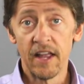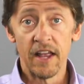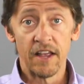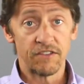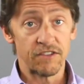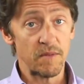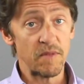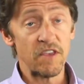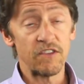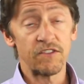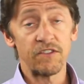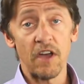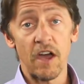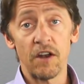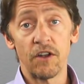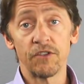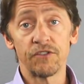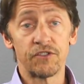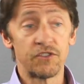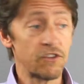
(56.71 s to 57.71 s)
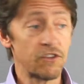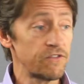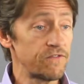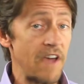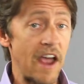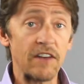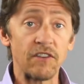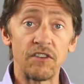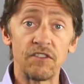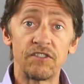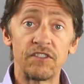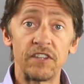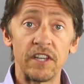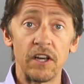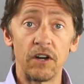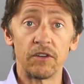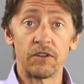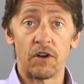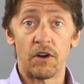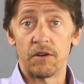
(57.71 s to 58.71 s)
Some of these titles just factory
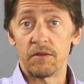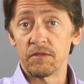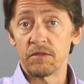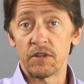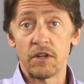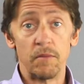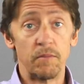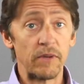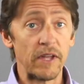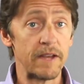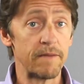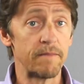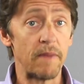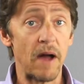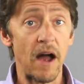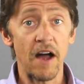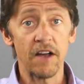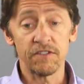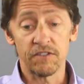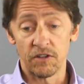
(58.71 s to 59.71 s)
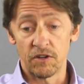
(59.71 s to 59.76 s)
sealed or complete in box,